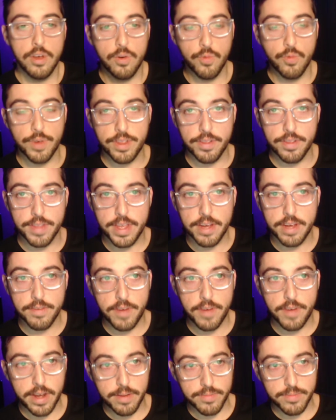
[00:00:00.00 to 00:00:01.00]
with League of
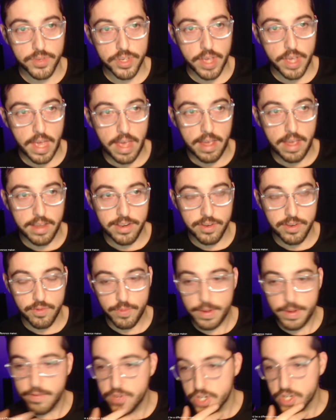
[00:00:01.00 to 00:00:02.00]
Items, and
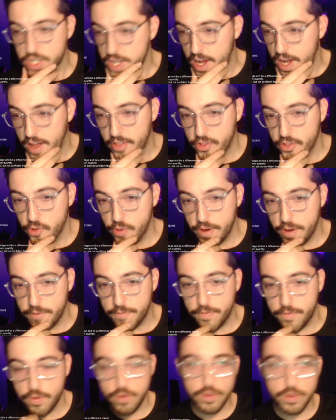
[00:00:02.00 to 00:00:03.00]
we've just gone through a
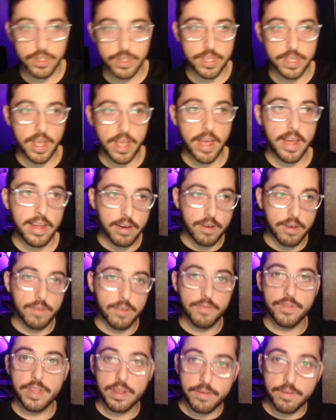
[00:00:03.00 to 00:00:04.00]
full day
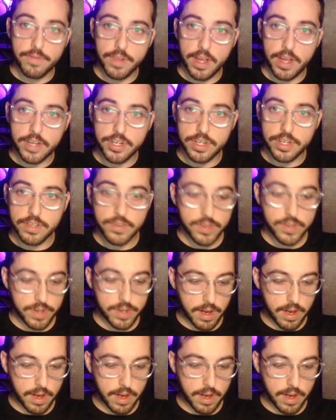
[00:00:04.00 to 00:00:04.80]
of League of Legends.